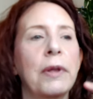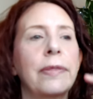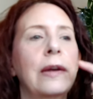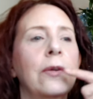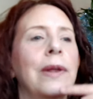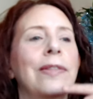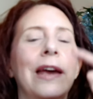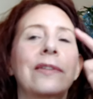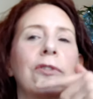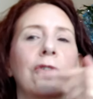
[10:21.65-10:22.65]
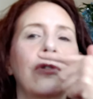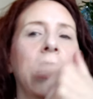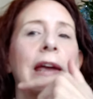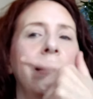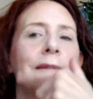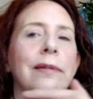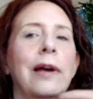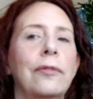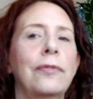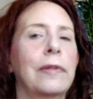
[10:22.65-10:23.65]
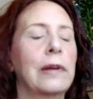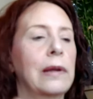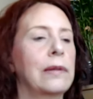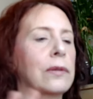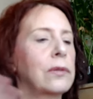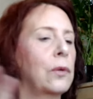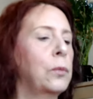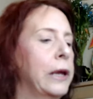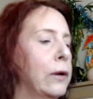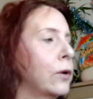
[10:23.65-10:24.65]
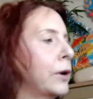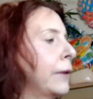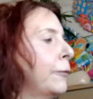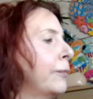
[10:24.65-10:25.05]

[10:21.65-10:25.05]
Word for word: but they don't have that stringy stuff that gets so weird.